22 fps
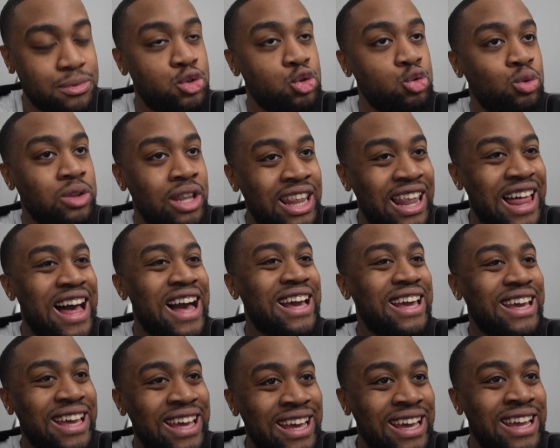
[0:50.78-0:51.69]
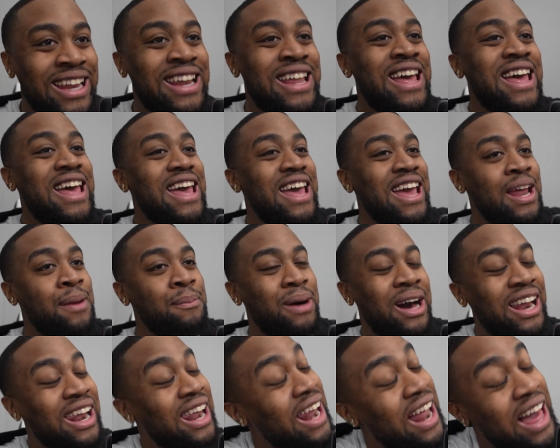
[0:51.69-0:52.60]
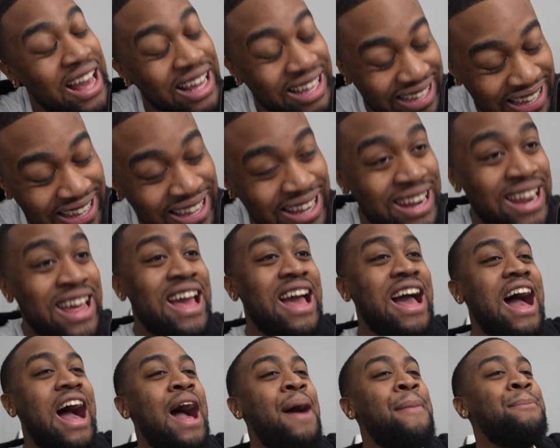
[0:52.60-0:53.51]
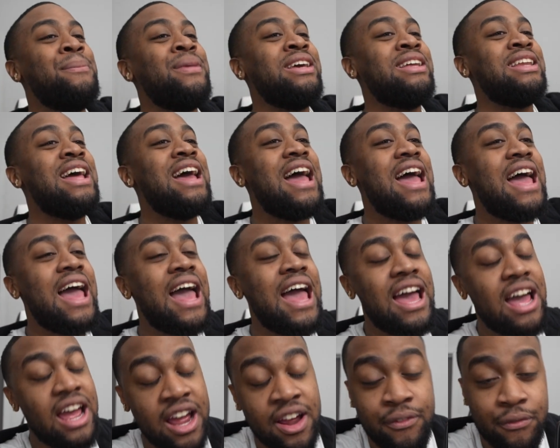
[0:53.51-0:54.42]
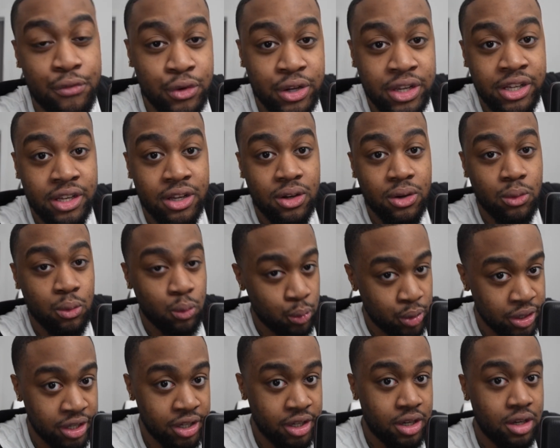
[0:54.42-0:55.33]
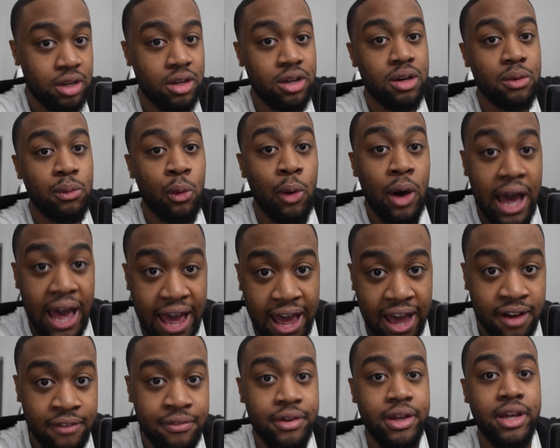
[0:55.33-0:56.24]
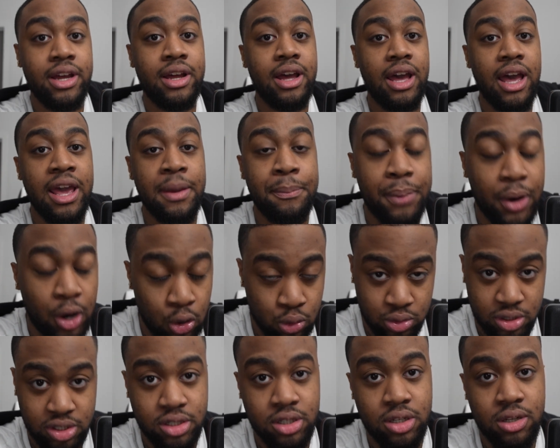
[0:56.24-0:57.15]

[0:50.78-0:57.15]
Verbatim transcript: to lock in, and by lock in, I mean every week we'll have a post.